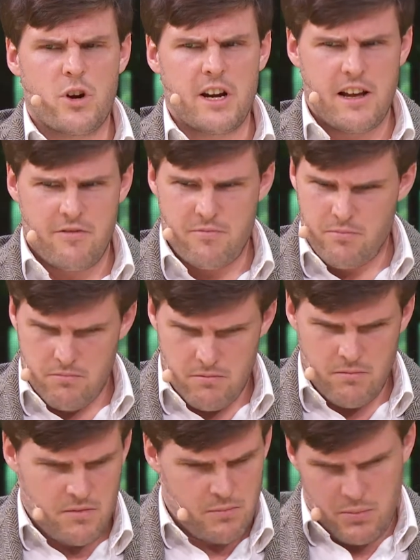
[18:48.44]
we're going to have
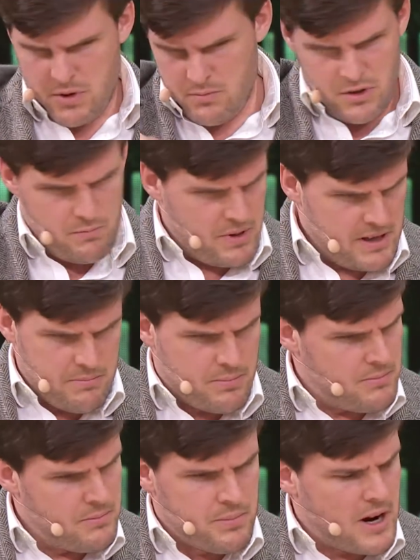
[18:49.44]
big
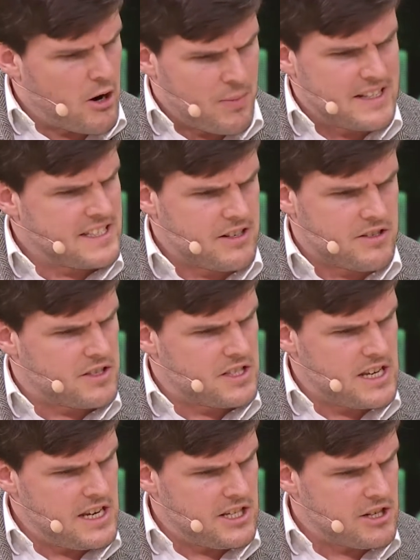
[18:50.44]
power plants out at
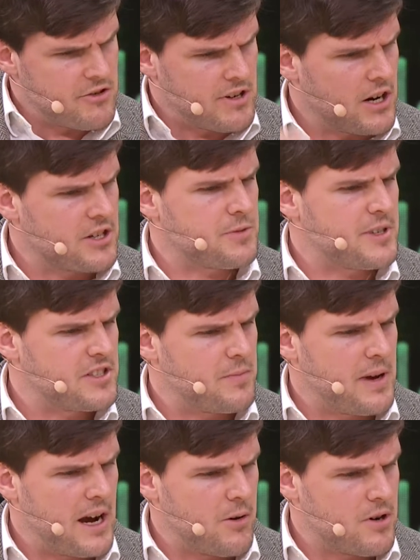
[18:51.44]
sea, generating large amounts
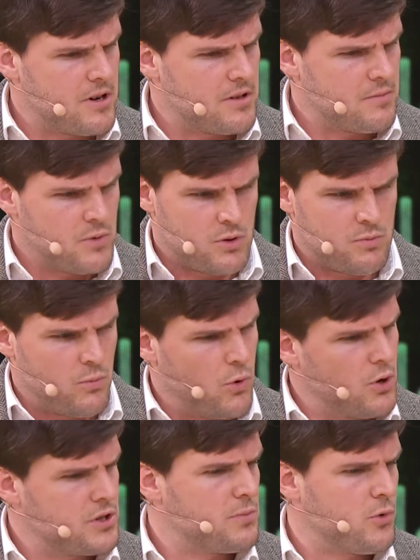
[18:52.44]
of power,
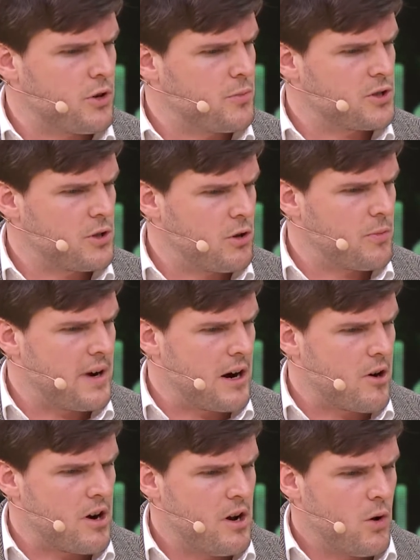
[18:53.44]
more and more solar
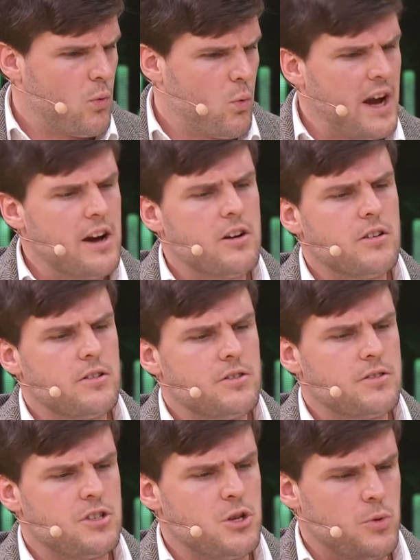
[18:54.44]
power. Where
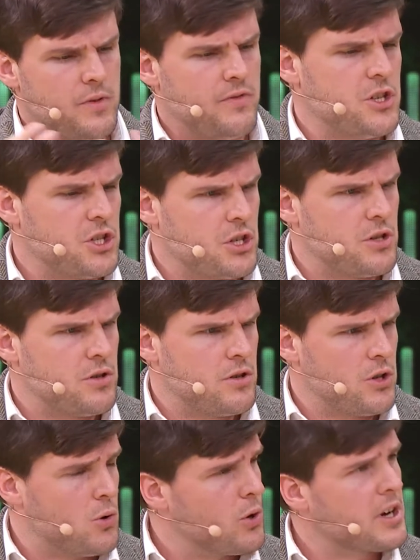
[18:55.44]
do you
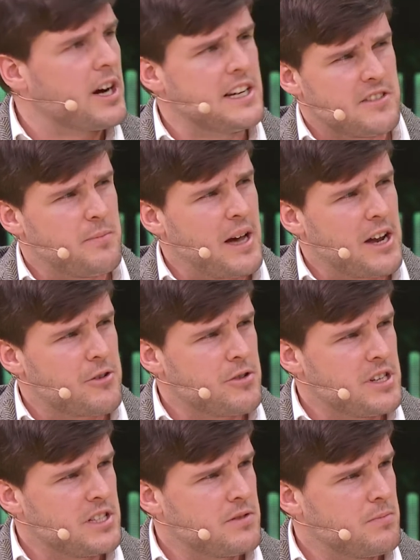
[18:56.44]
envision your kinds of
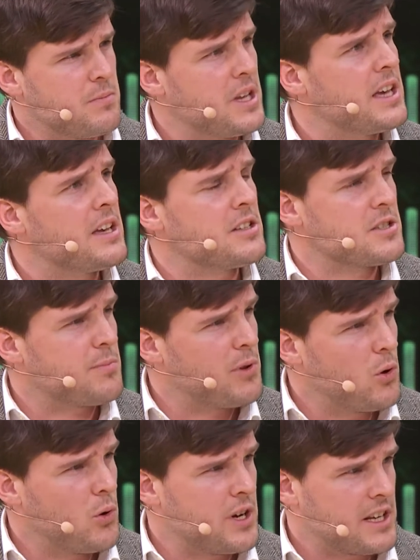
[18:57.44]
batteries being
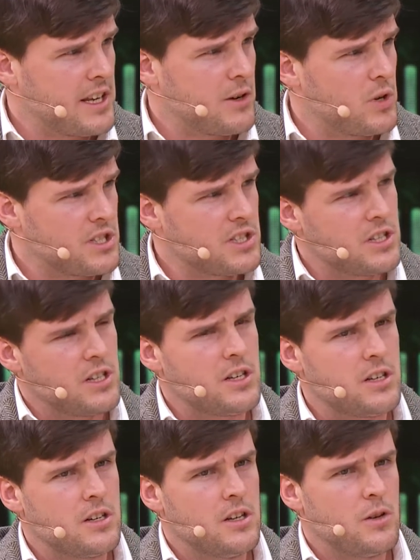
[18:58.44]
deployed? Like, what's
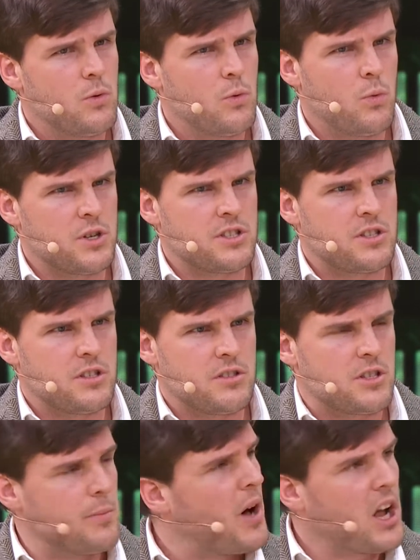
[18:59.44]
the
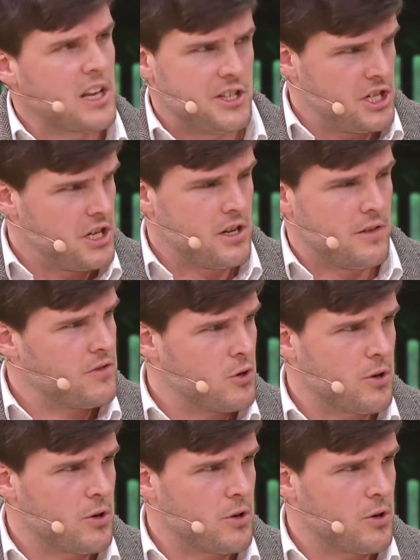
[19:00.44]
topology of